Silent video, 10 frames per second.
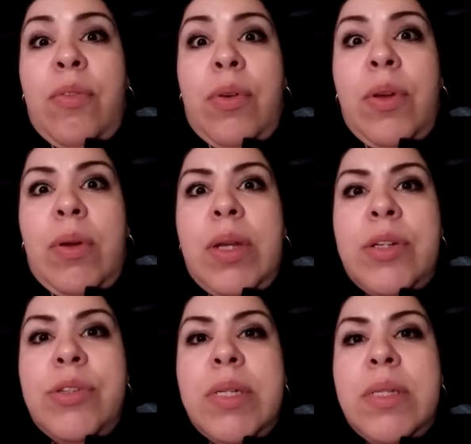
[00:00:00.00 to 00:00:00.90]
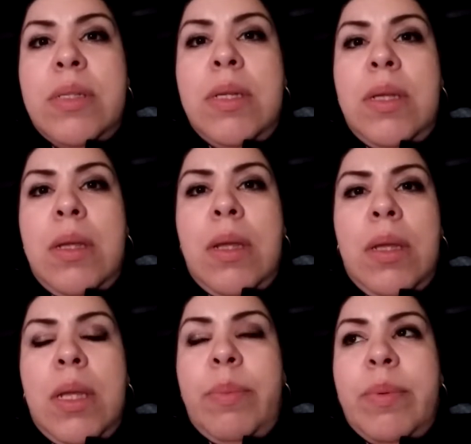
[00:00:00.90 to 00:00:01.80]
for your intricacy,
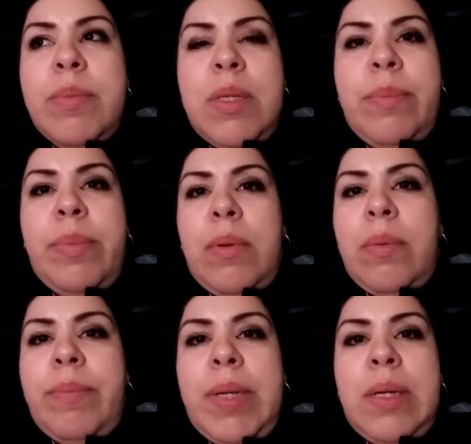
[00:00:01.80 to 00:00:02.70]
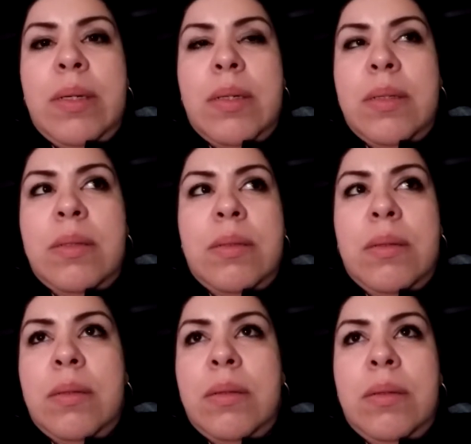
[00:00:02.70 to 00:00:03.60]
keep them simple,
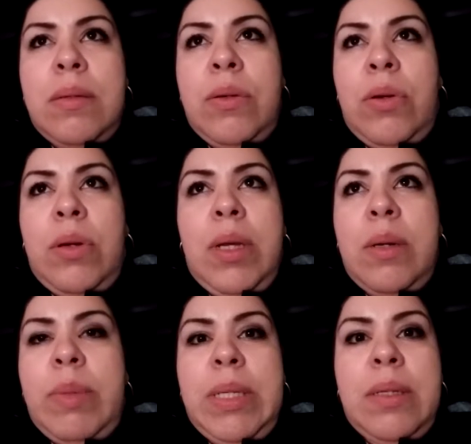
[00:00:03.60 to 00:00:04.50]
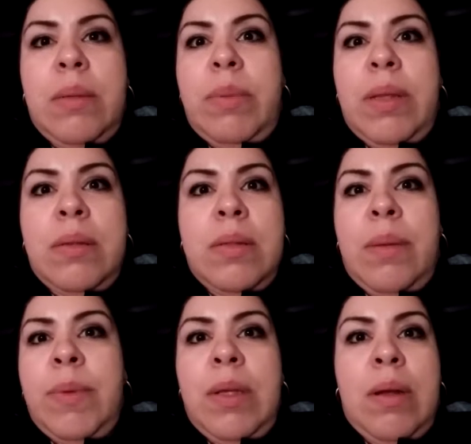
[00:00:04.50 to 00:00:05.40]
because you're going to be dead by the
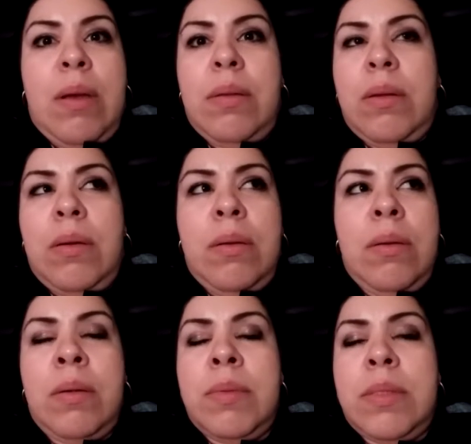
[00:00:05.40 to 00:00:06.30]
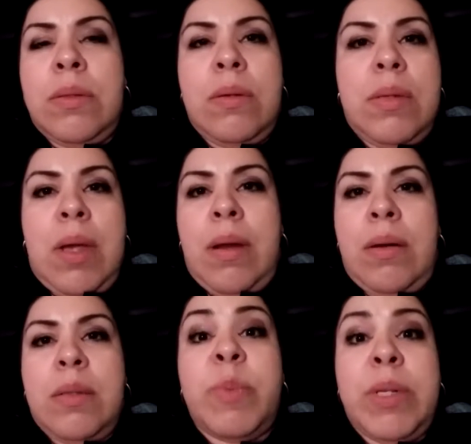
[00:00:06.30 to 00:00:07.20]
time you get out of there. You're going to be so
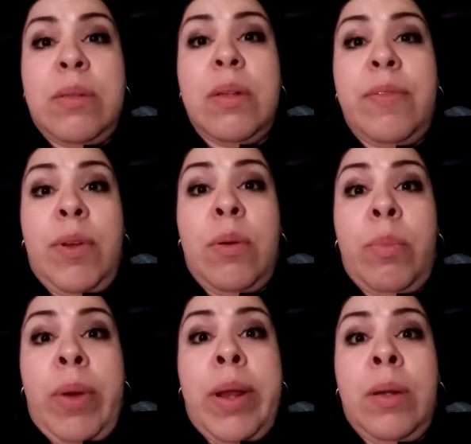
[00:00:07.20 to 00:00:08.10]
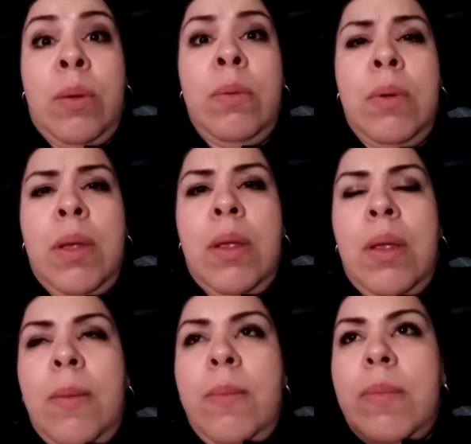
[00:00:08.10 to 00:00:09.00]
tired, especially if you're brand new.
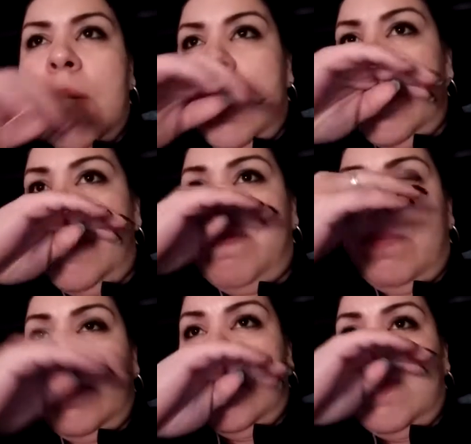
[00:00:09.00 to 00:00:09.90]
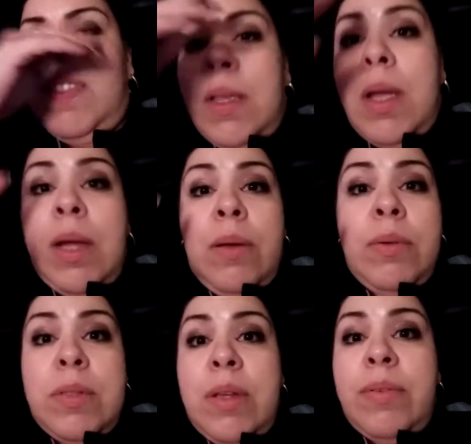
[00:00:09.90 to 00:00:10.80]
I
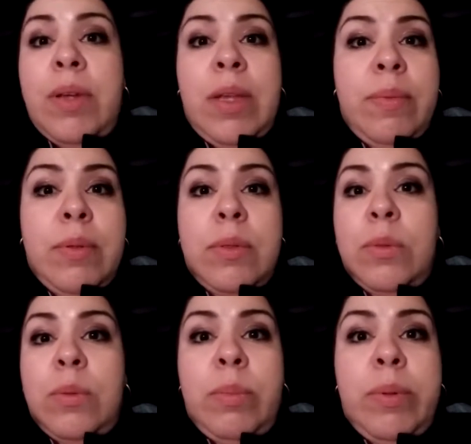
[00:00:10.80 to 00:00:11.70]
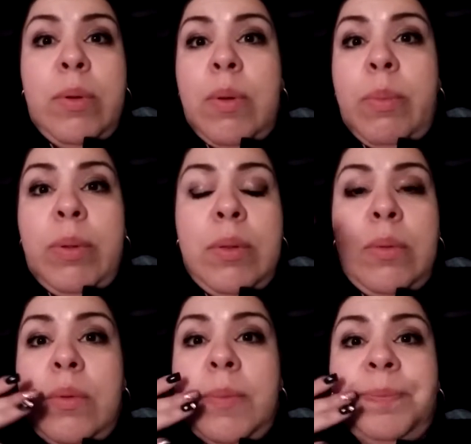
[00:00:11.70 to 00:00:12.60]
was never able to blow a
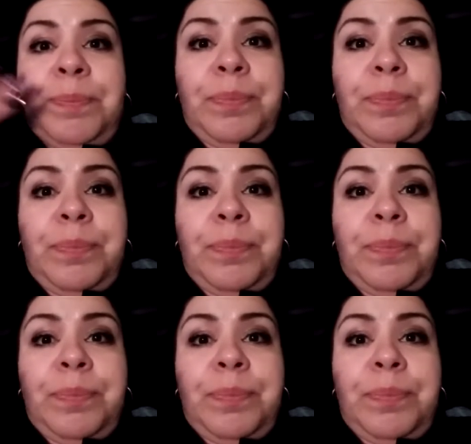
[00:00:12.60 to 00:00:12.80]
balloon